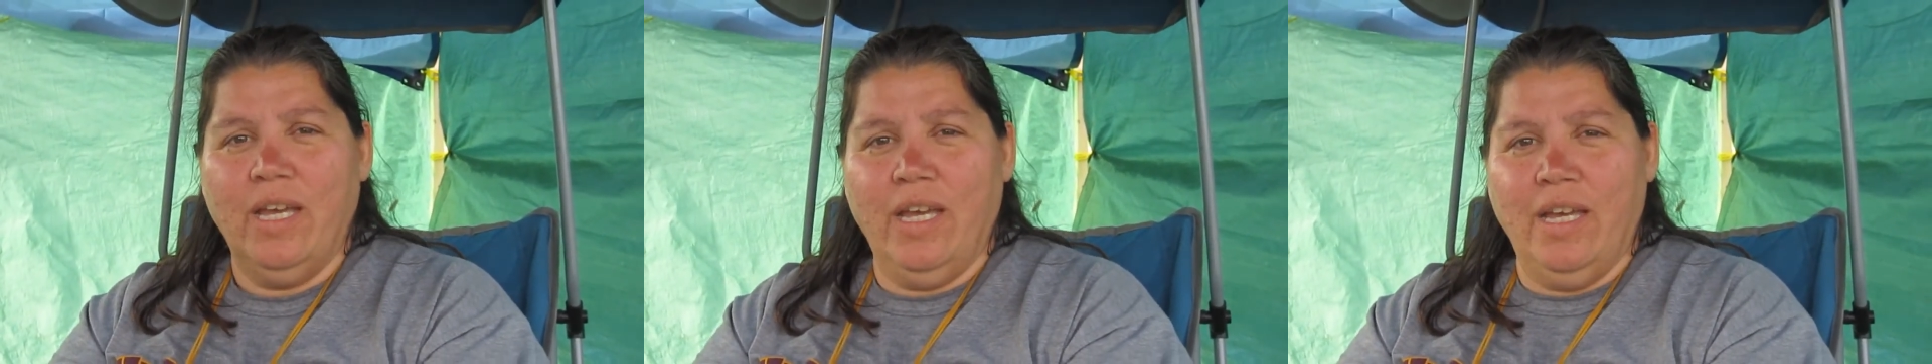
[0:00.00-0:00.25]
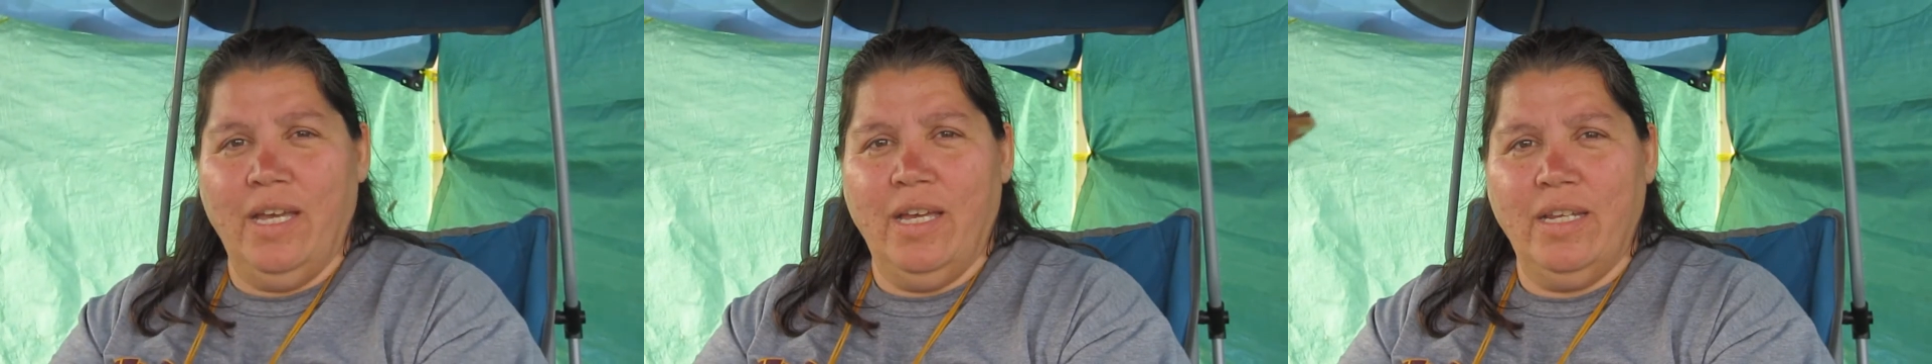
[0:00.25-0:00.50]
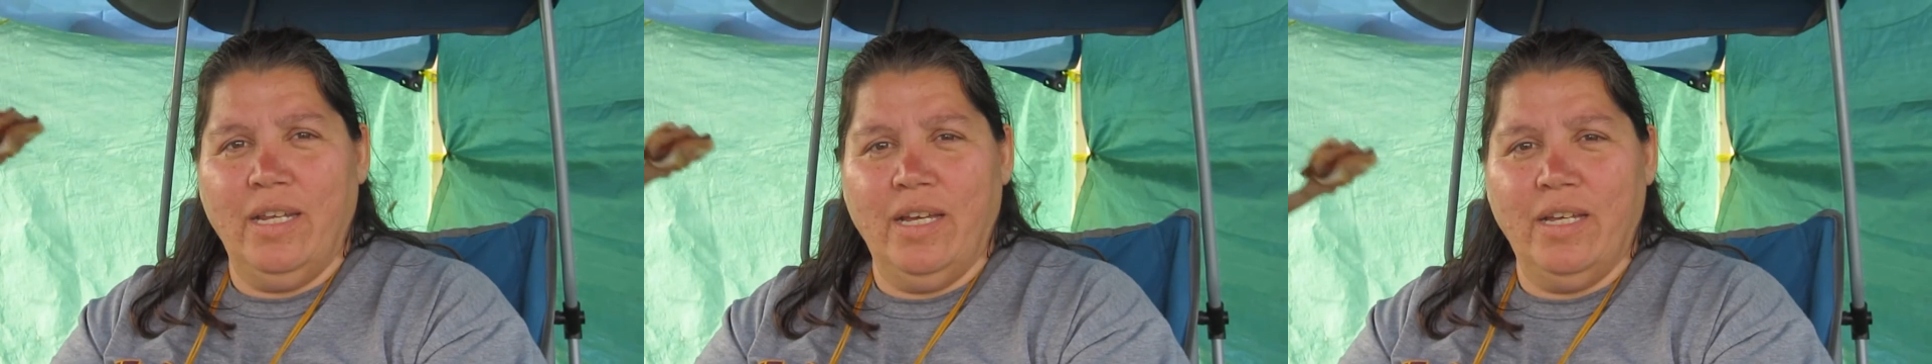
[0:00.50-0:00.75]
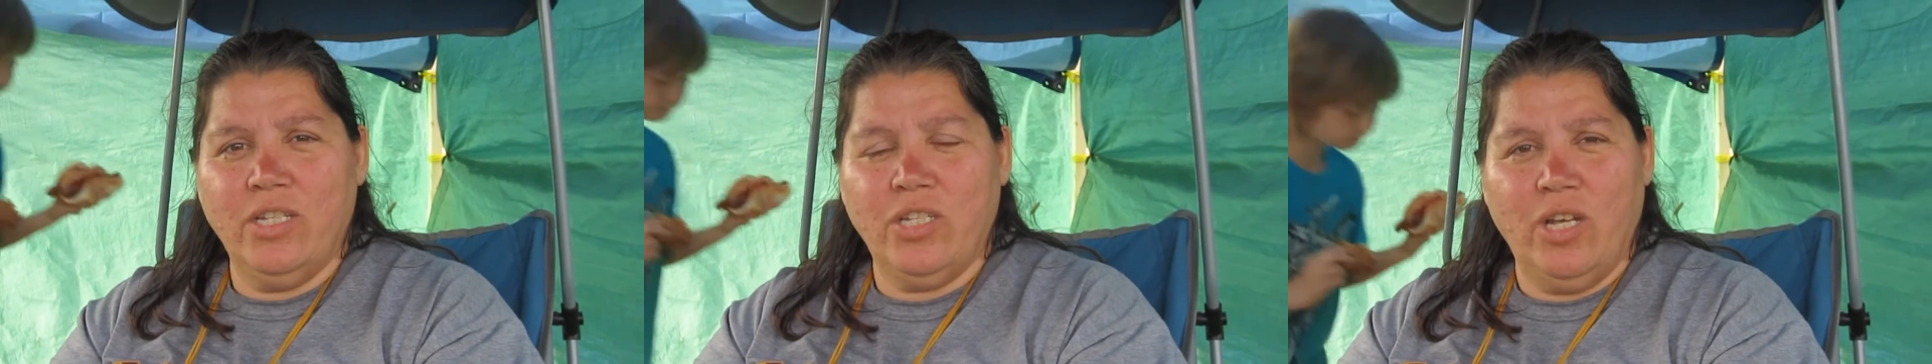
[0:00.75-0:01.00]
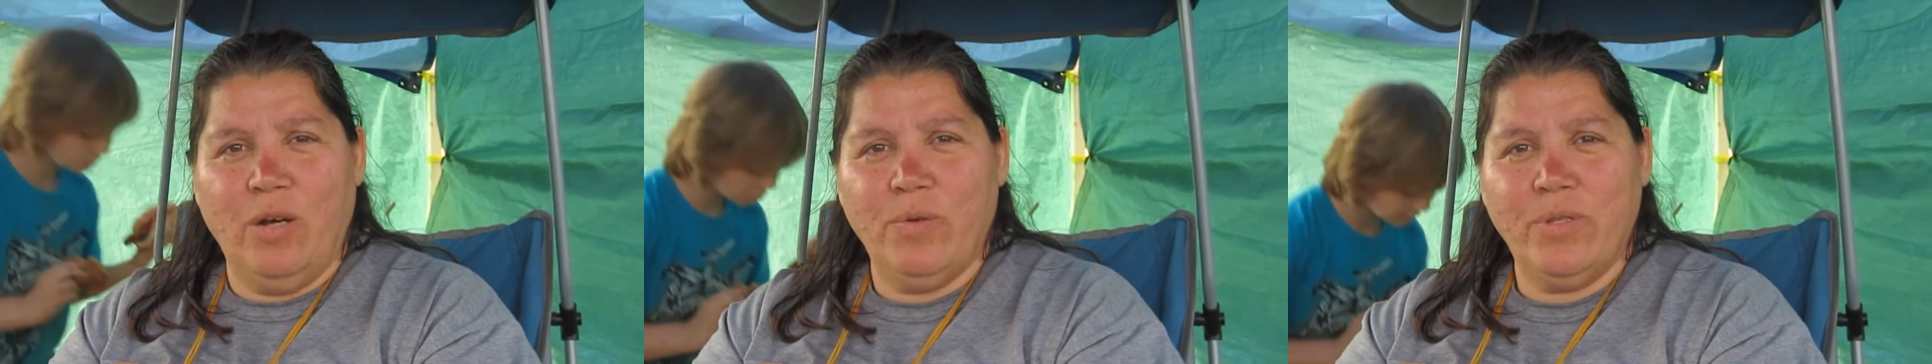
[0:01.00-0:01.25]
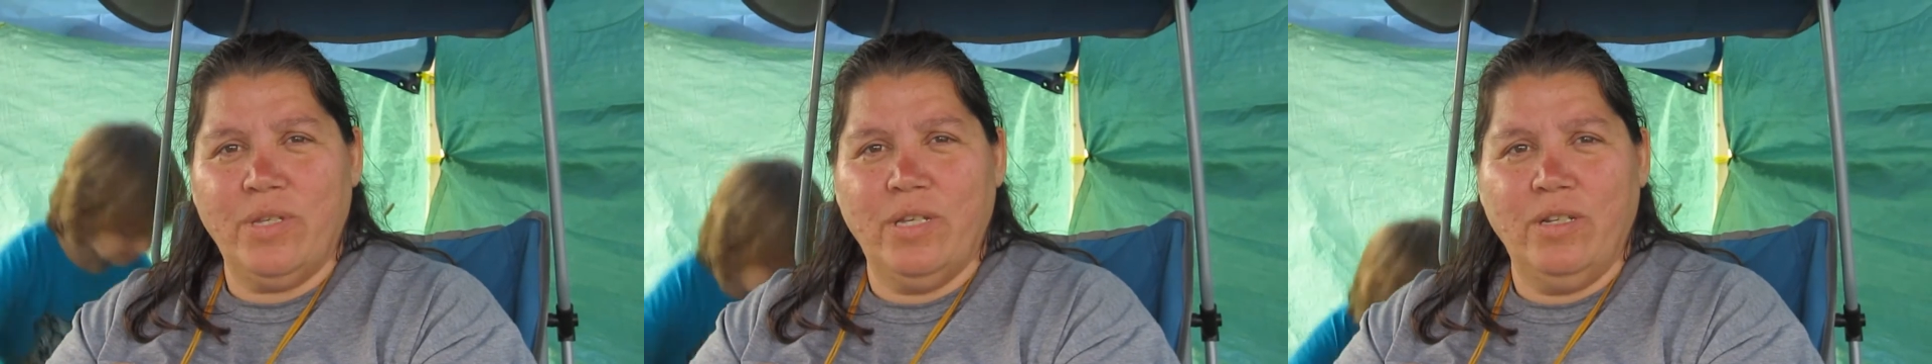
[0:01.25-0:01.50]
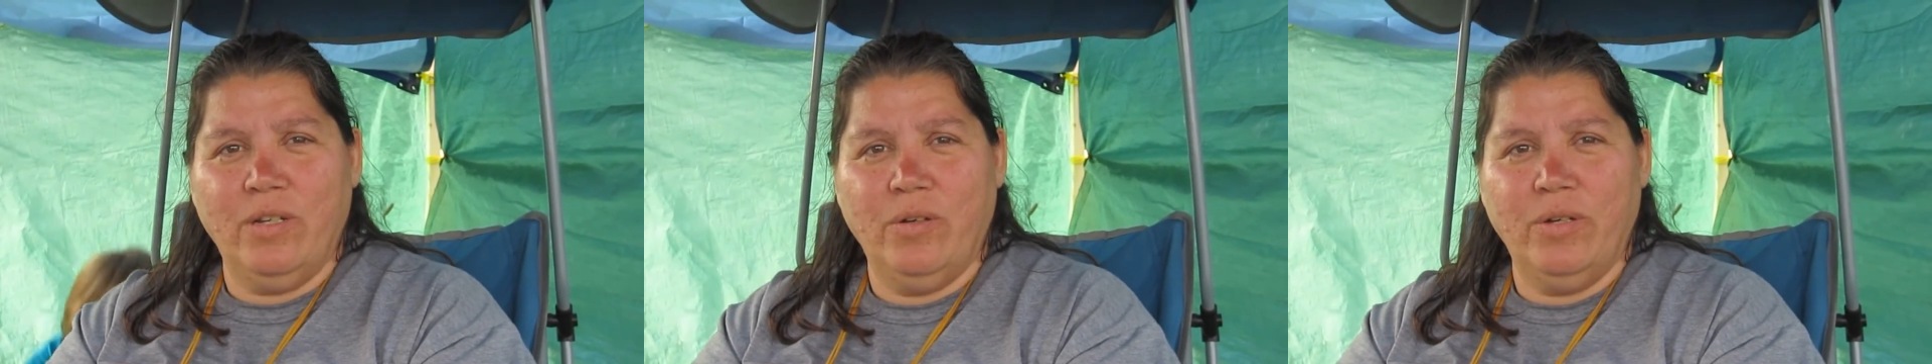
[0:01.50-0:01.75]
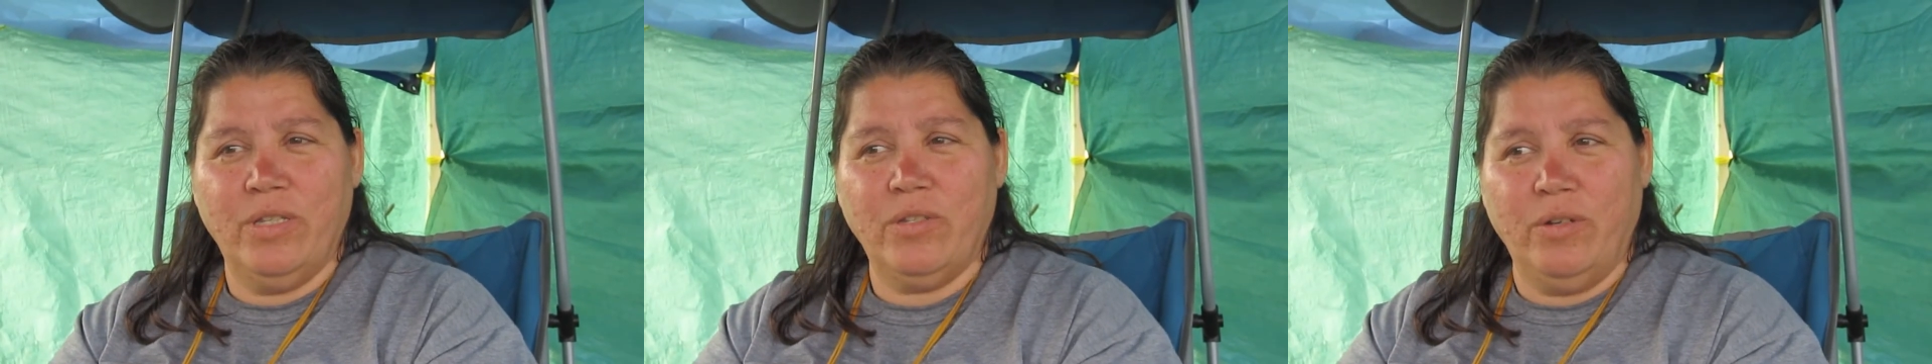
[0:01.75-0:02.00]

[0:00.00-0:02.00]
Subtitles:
And she always said, it's